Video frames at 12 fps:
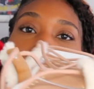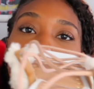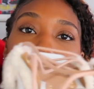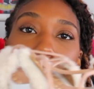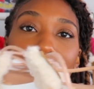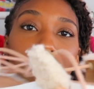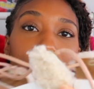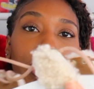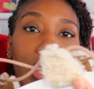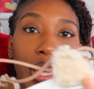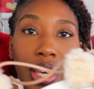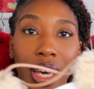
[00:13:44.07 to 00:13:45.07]

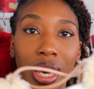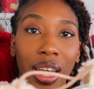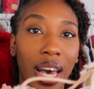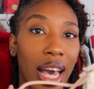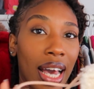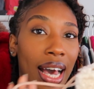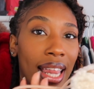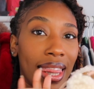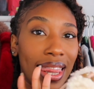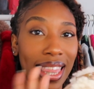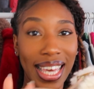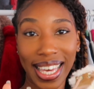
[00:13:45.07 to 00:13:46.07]
So yeah, I
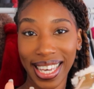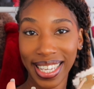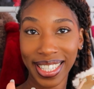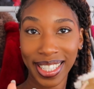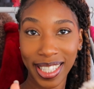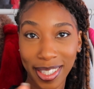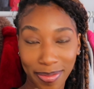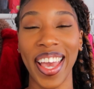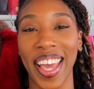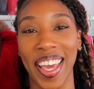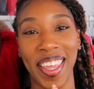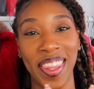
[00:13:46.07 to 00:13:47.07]
got these.
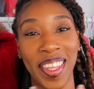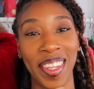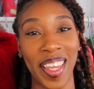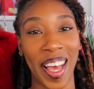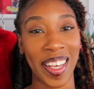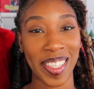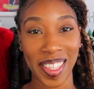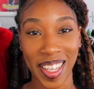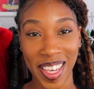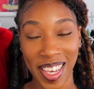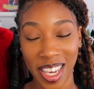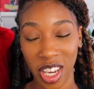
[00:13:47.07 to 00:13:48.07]
And the last
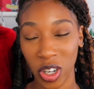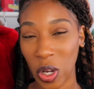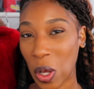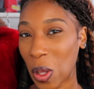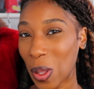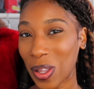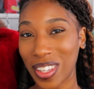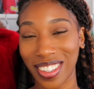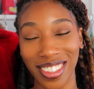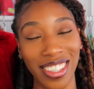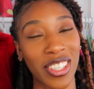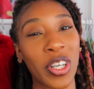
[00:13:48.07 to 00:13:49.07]
thing, y'all,
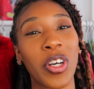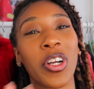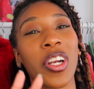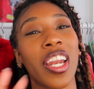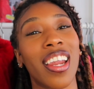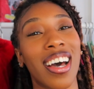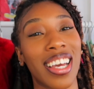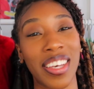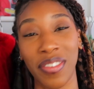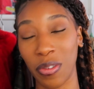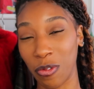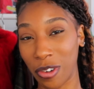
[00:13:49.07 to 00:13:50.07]
y'all are not
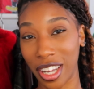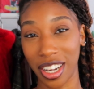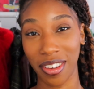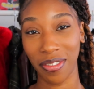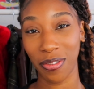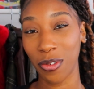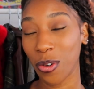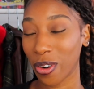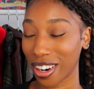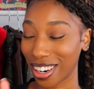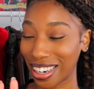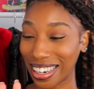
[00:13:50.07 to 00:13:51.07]
even ready
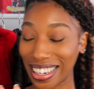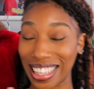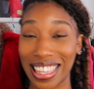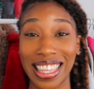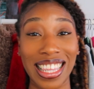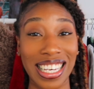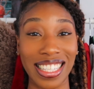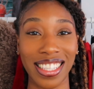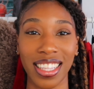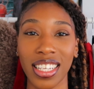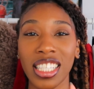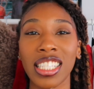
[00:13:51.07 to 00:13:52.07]
for this.
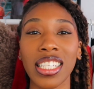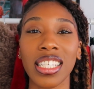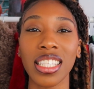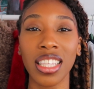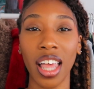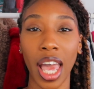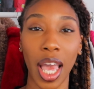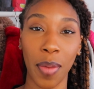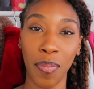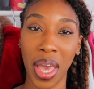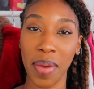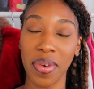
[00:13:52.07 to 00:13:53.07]
This is like
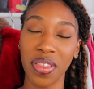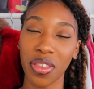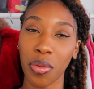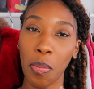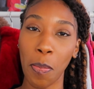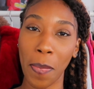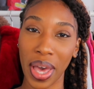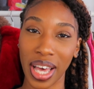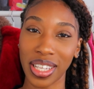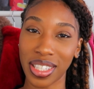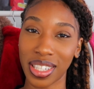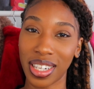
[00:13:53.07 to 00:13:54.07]
maybe the
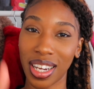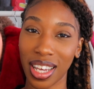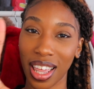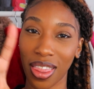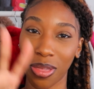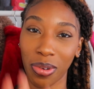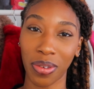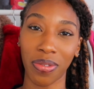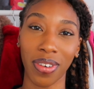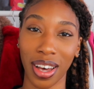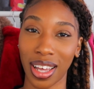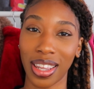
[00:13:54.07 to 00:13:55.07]
best thrift
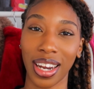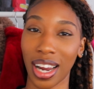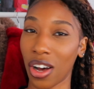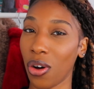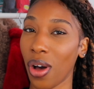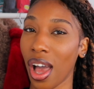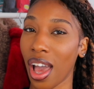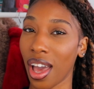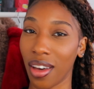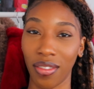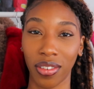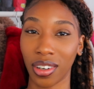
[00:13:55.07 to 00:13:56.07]
find that I'll
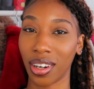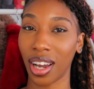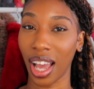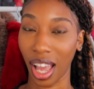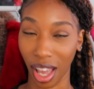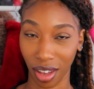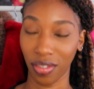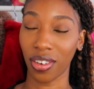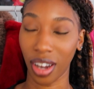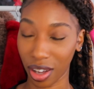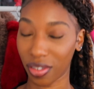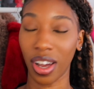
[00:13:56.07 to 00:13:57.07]
ever,
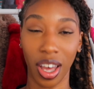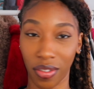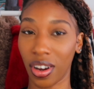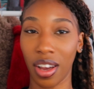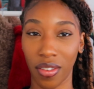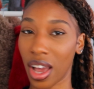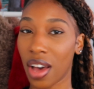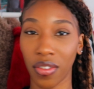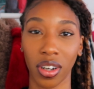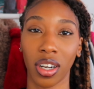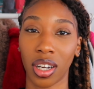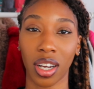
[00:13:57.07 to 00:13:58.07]
ever, ever, ever, ever,
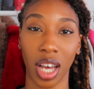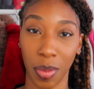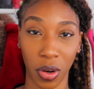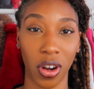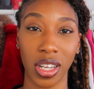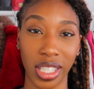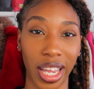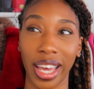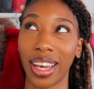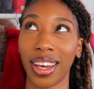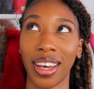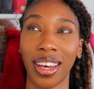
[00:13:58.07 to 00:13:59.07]
ever come across.
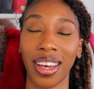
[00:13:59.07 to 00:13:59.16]
Like